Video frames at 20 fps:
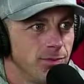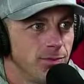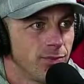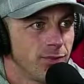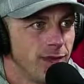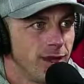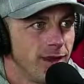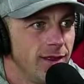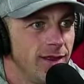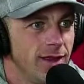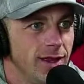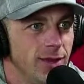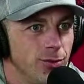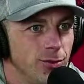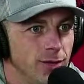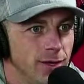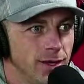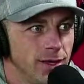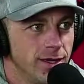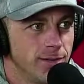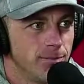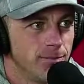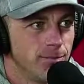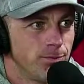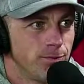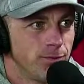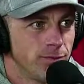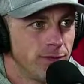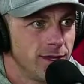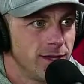And then what?"
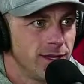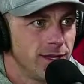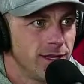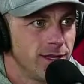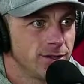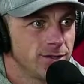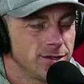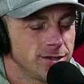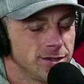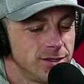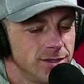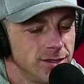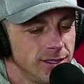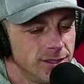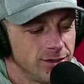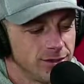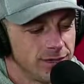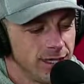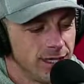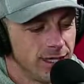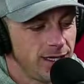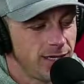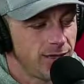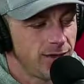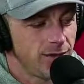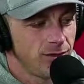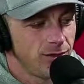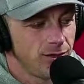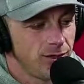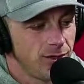And then he goes, "Dude," he goes, "Any
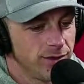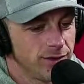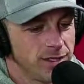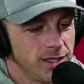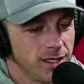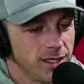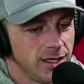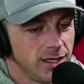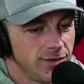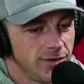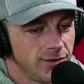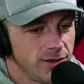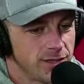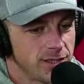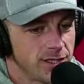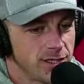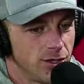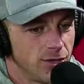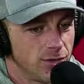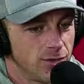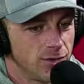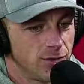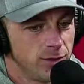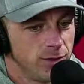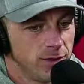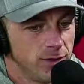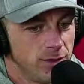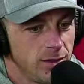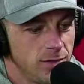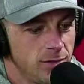goal you ever set down for yourself,
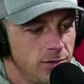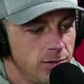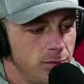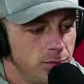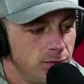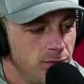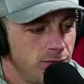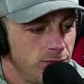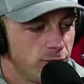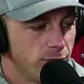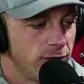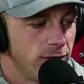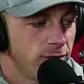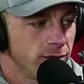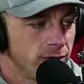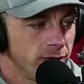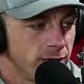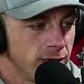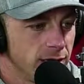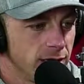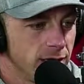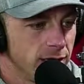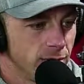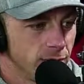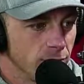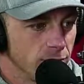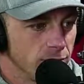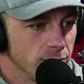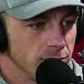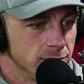before you go down that
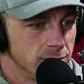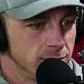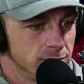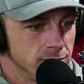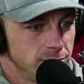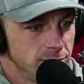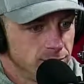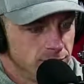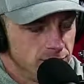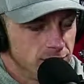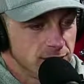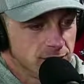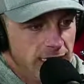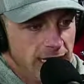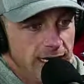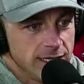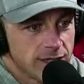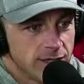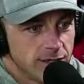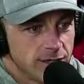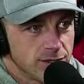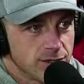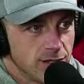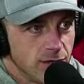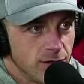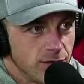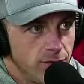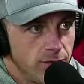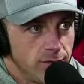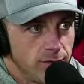road, just ask
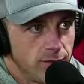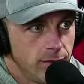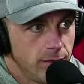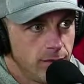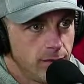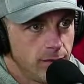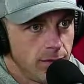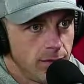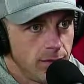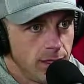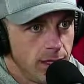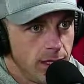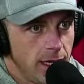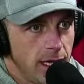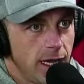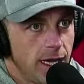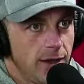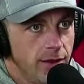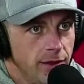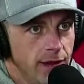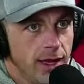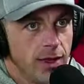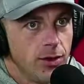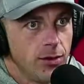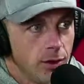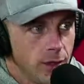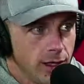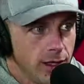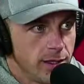yourself, and then what?